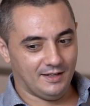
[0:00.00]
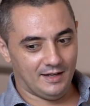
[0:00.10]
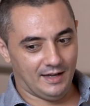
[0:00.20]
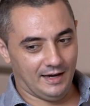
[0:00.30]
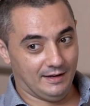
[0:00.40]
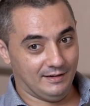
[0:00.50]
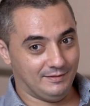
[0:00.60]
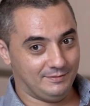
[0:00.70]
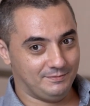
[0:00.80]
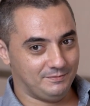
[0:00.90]
And
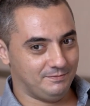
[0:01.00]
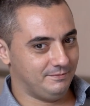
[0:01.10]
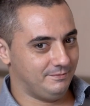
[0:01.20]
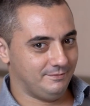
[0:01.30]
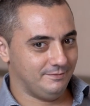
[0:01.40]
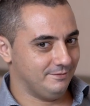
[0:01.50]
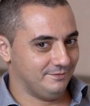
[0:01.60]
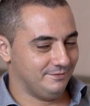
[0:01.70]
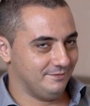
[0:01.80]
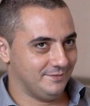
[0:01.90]

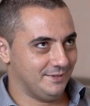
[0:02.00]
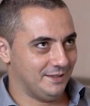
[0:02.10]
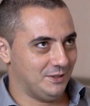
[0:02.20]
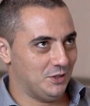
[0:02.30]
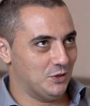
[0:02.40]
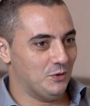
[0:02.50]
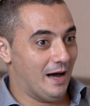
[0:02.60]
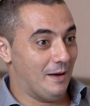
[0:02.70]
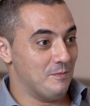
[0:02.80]
you know, I